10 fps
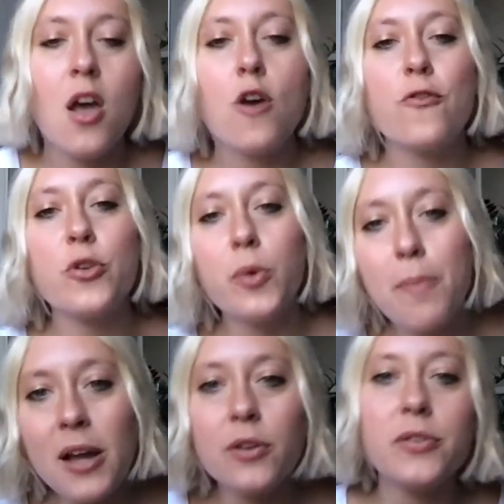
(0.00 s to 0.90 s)
For the
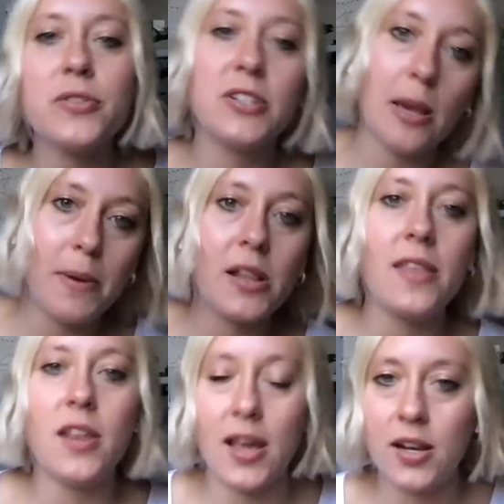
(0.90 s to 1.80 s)
rebuttals, typically
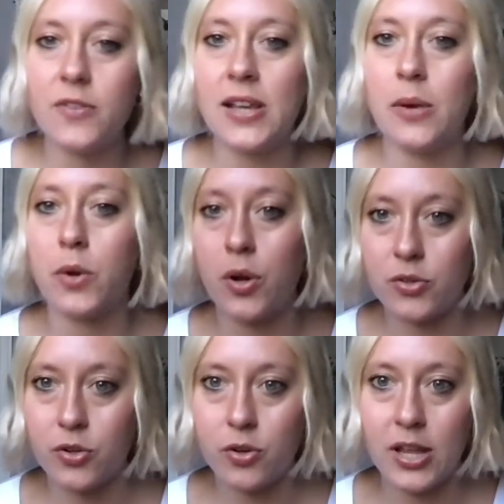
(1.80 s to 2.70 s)
the negative side will get
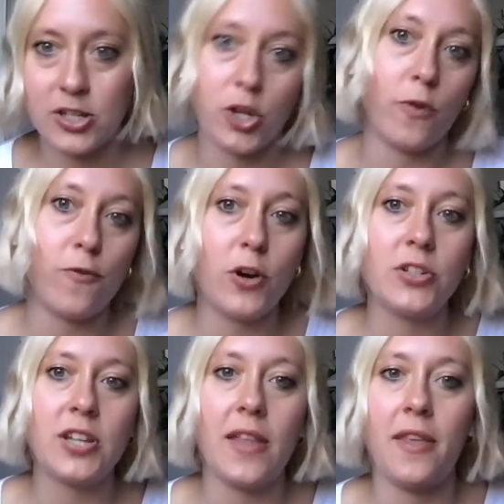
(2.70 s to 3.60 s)
to go
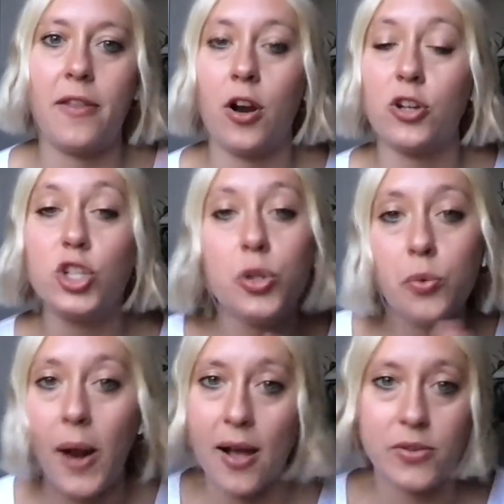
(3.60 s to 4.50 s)
first, and then there are 2
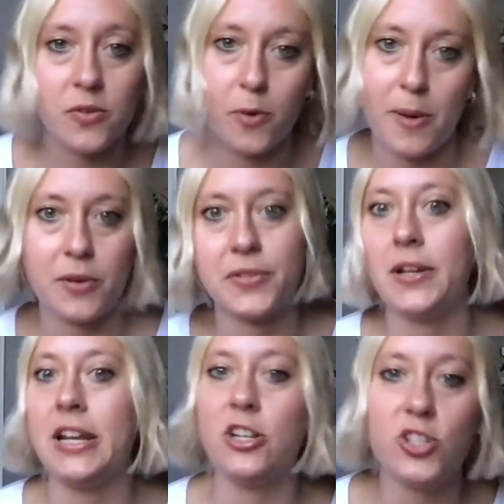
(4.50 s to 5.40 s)
rounds of rebuttals
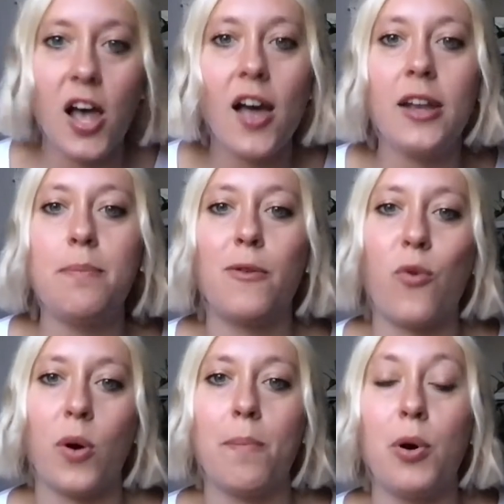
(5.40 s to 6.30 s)
on each side
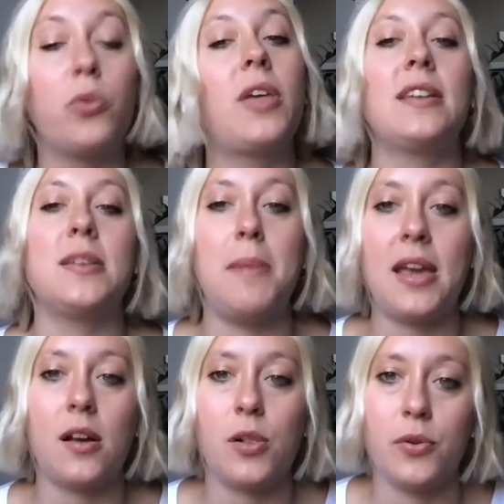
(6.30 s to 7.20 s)
before both get to
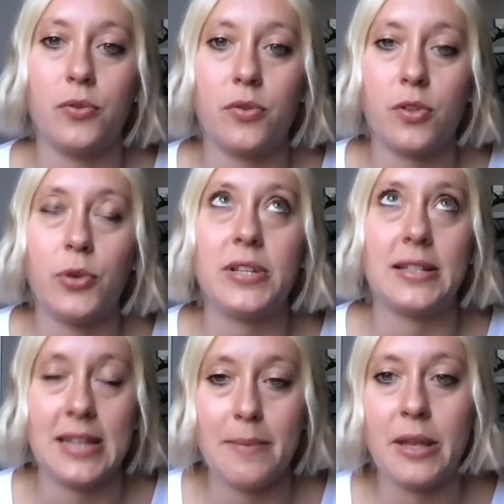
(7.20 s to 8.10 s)
make a closing
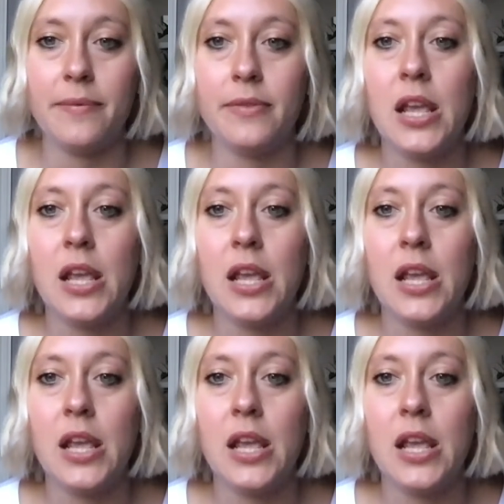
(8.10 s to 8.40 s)
statement.